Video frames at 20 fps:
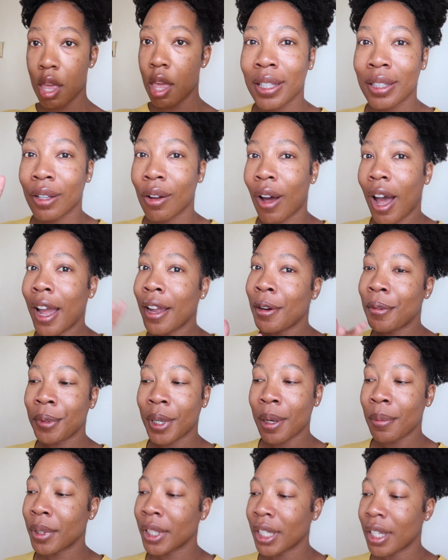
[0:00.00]
And so I am
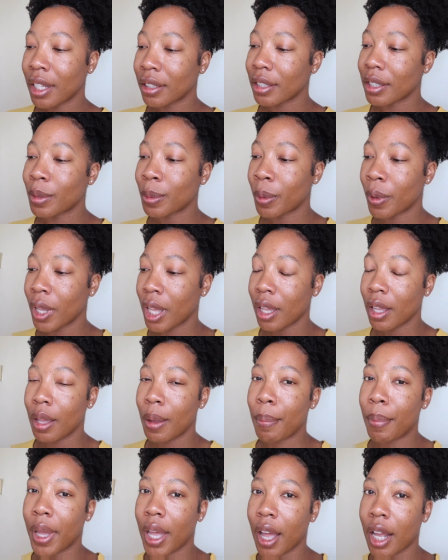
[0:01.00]
rambling at this
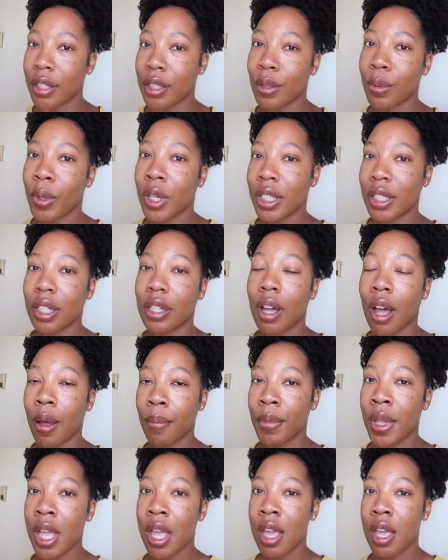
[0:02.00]
point, but I just wanted to
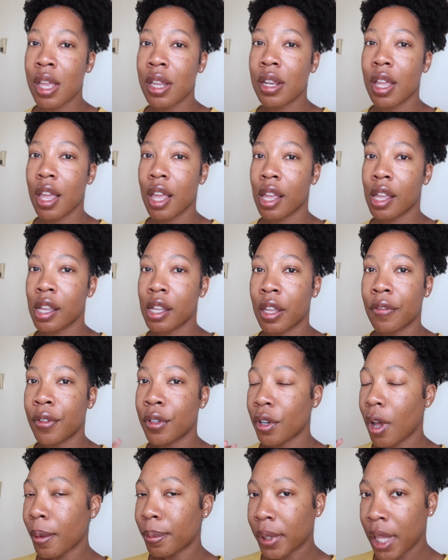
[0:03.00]
come in and give you
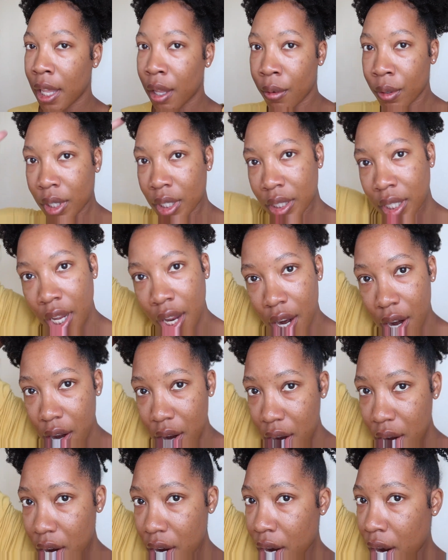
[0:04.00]
an update on this
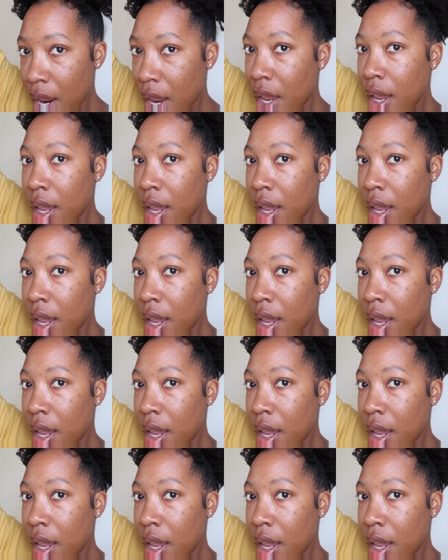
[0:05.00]
hair,